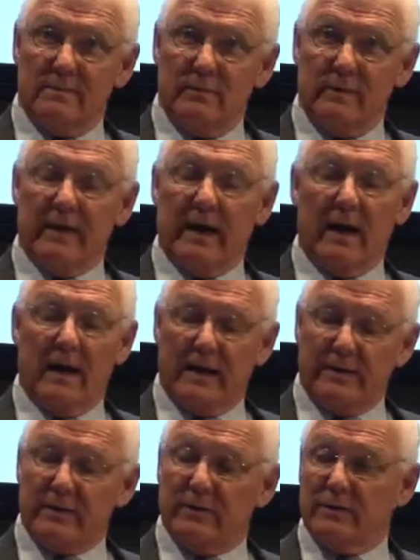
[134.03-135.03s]
We've got a lot
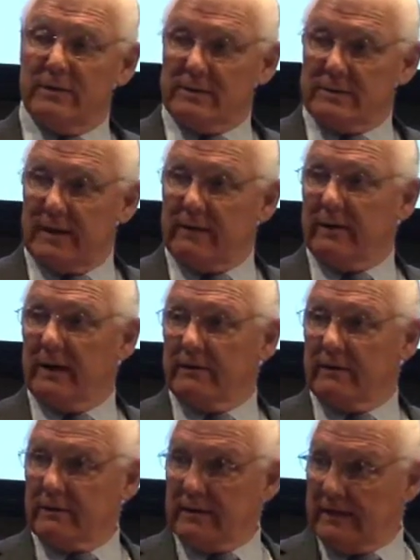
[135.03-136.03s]
of children in the state of
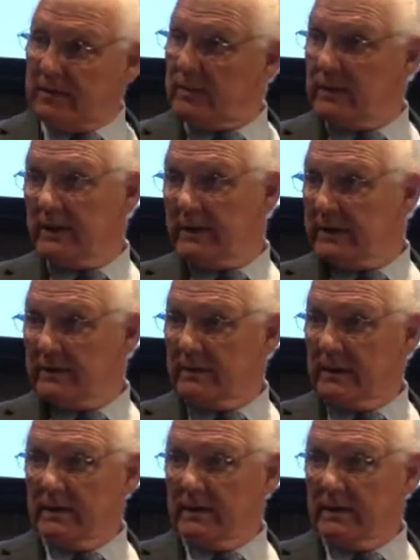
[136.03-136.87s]
Texas, 7 million,